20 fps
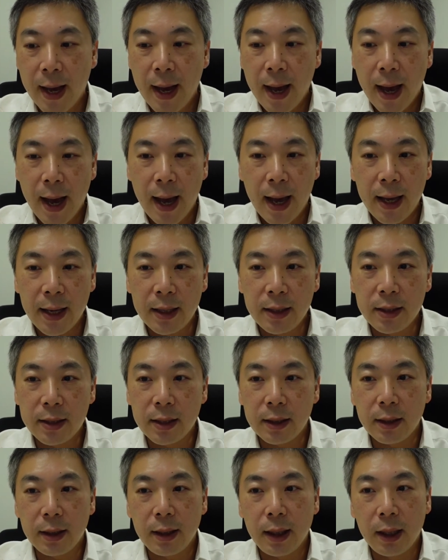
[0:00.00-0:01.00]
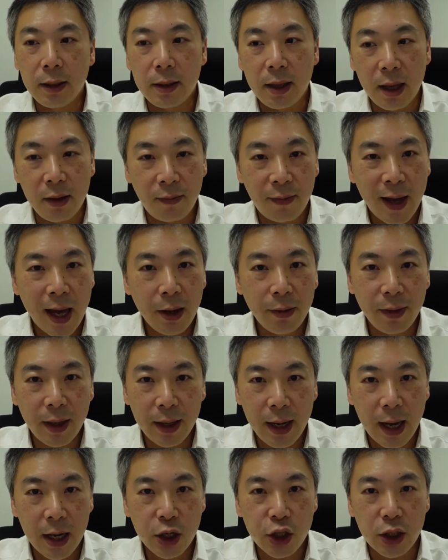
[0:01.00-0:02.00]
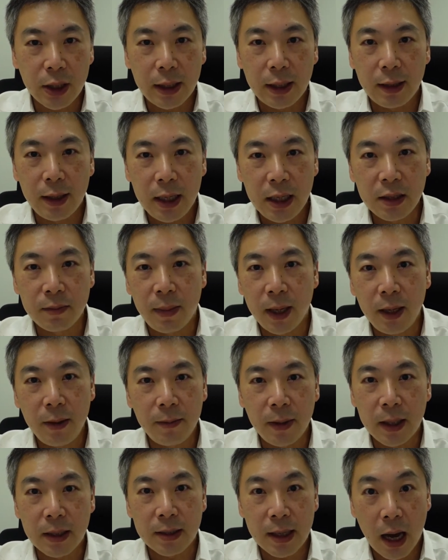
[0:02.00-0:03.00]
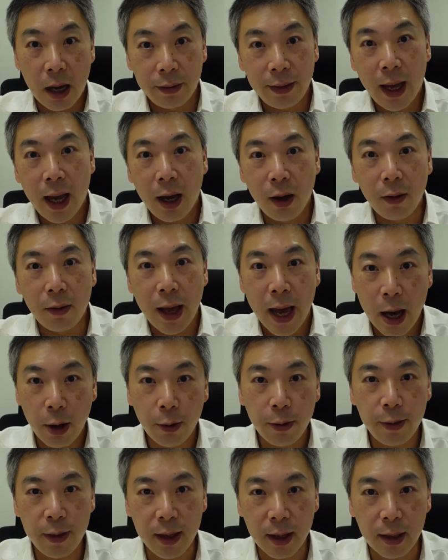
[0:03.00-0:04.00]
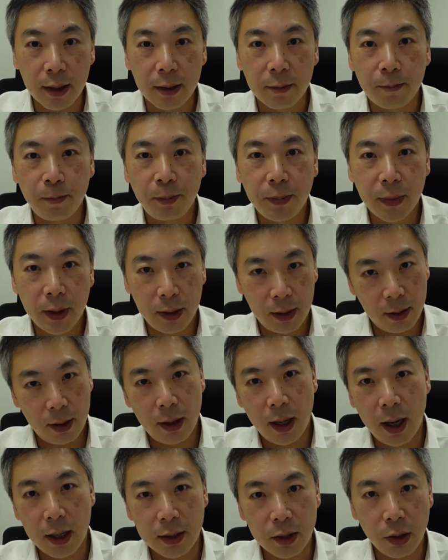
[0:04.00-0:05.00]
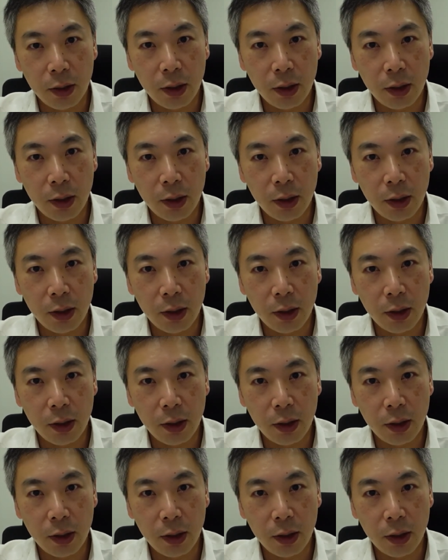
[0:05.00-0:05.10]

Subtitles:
And they found that actually these babies are now healthier, as